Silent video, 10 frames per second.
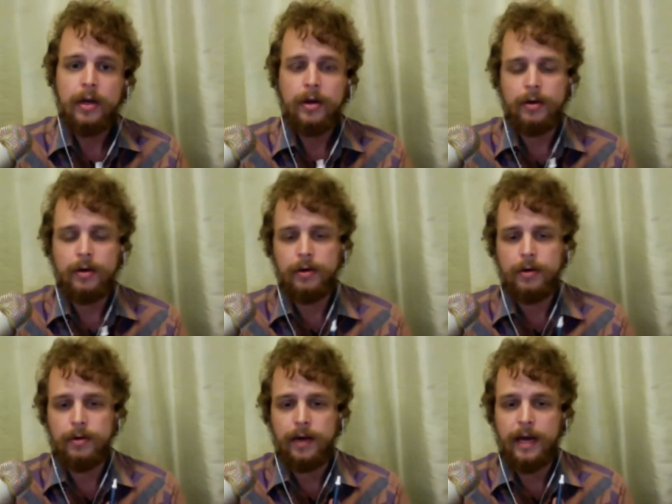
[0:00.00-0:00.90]

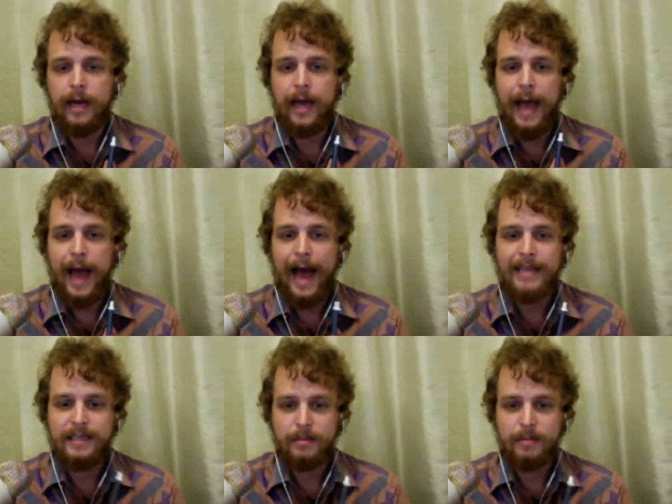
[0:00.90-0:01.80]
who
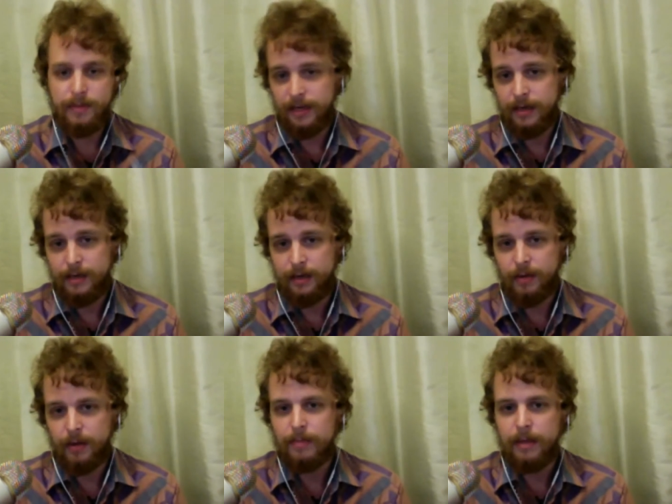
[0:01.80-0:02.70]
hasn't been
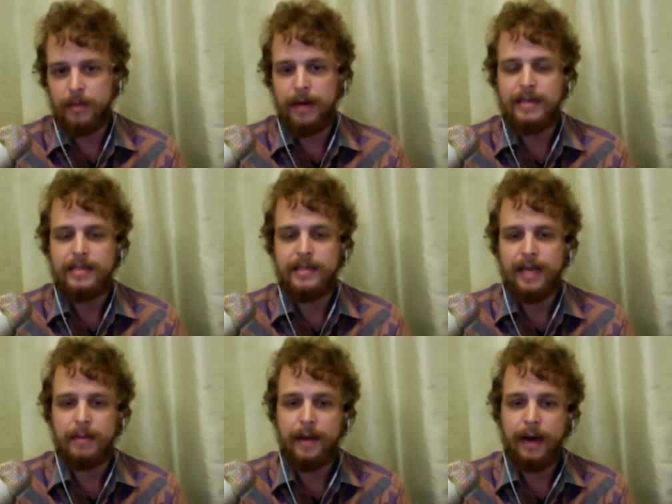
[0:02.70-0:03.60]
corrupted by
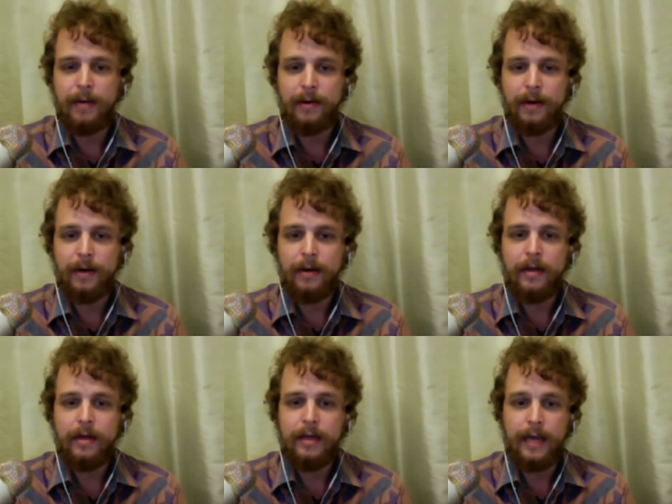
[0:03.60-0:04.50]
state power
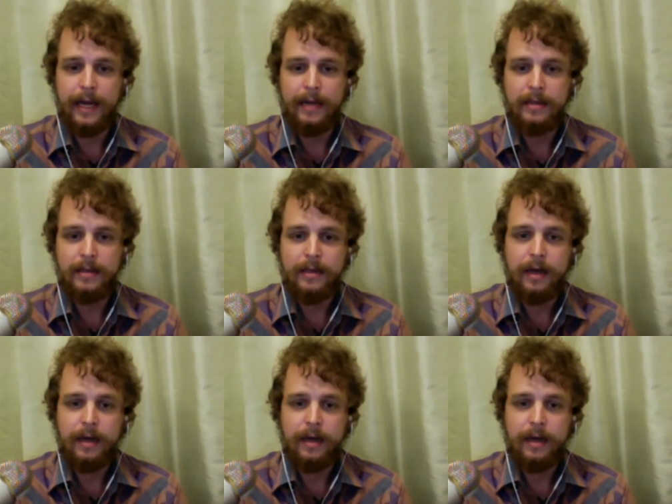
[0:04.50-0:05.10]
yet,